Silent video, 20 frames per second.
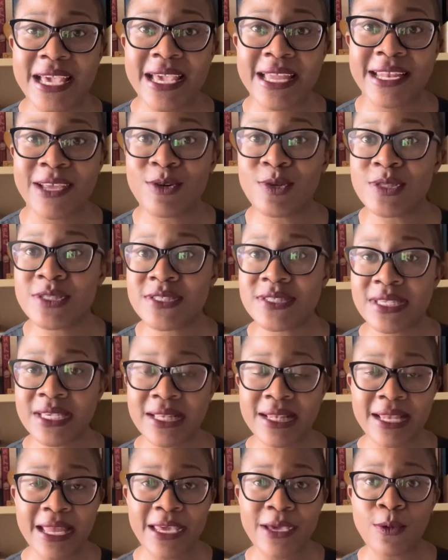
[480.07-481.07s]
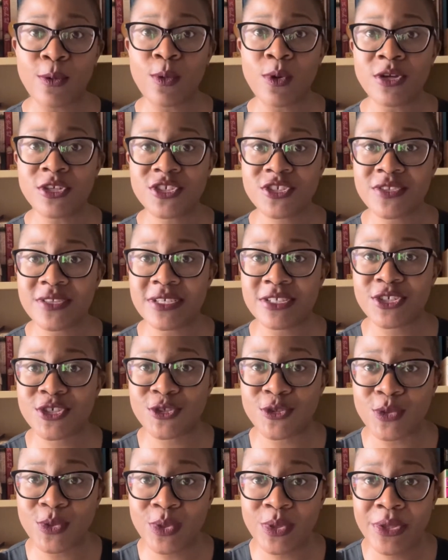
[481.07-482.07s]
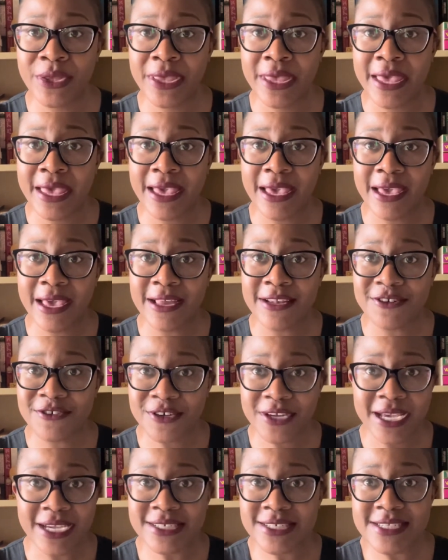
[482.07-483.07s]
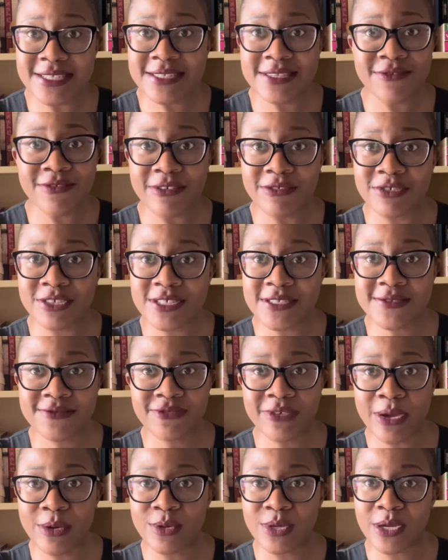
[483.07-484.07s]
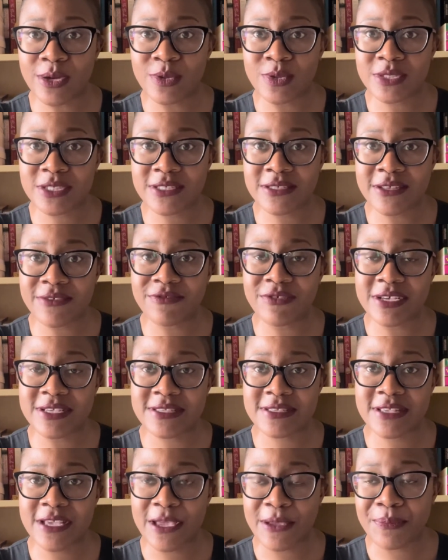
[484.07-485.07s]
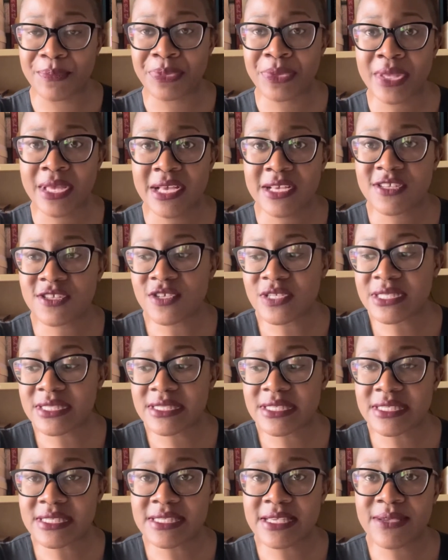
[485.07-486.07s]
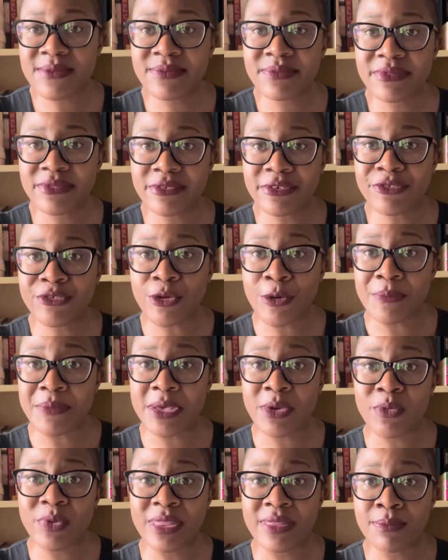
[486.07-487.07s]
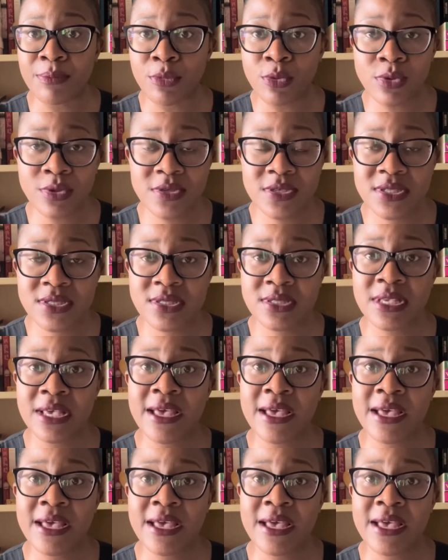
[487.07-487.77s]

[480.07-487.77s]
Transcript: And I will still like watch the show and react as if I've just found out the first time. So it's the same for me with books.